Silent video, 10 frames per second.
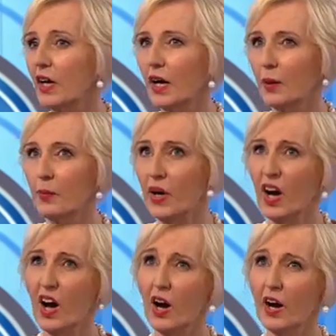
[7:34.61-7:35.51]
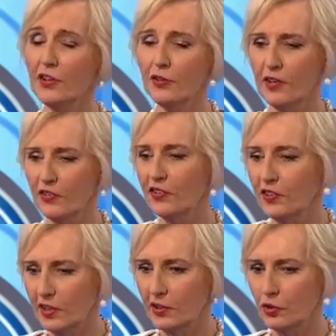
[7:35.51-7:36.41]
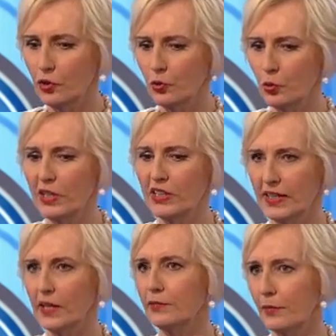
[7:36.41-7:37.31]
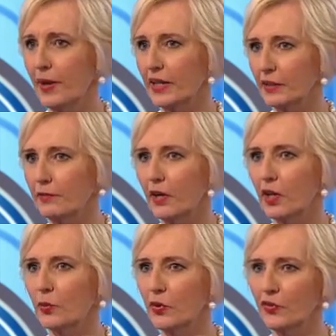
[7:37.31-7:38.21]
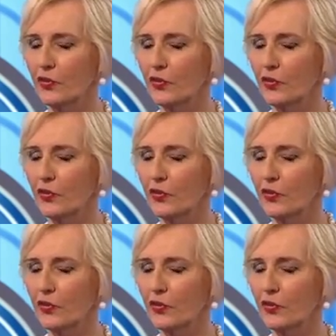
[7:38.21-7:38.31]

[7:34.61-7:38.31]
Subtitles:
I transitioned into really alpha male environments,